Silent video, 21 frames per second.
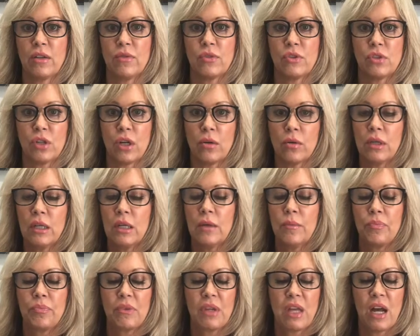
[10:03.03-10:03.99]
So
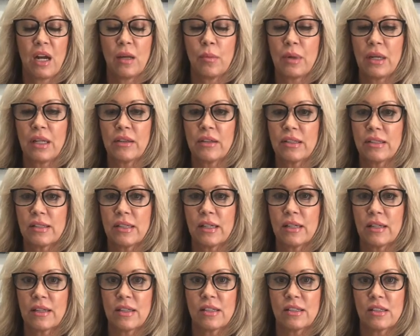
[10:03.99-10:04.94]
anybody listening to
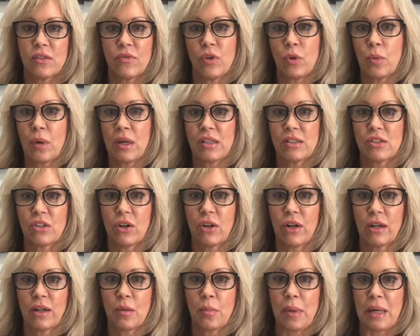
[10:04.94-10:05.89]
this, if you want to start out
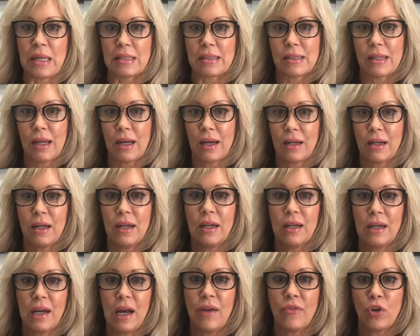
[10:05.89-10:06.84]
at a baseline,
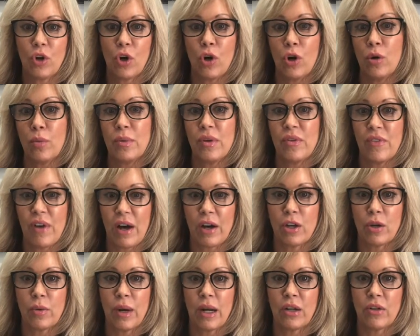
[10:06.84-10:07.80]
have your home
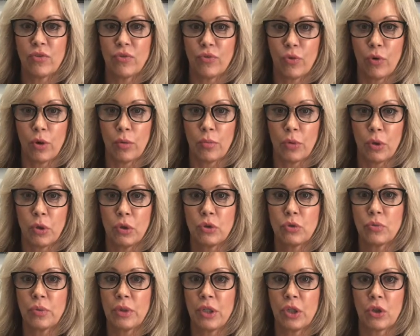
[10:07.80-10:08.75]
evaluated for mold.
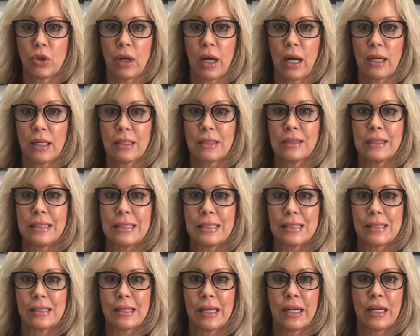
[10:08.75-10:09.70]
When you're on a clean
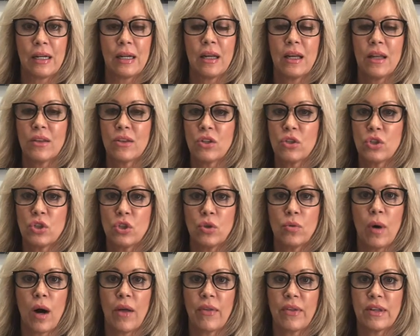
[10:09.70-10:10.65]
slate, then do
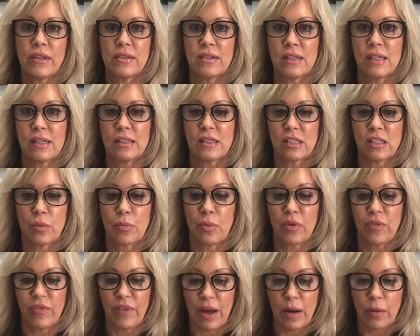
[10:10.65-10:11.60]
all these things to
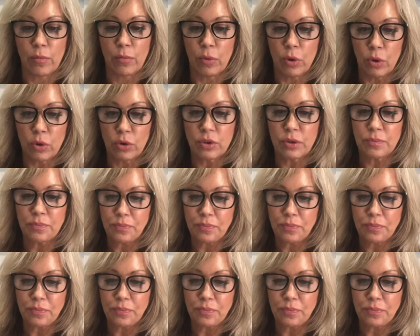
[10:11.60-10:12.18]
prevent mold.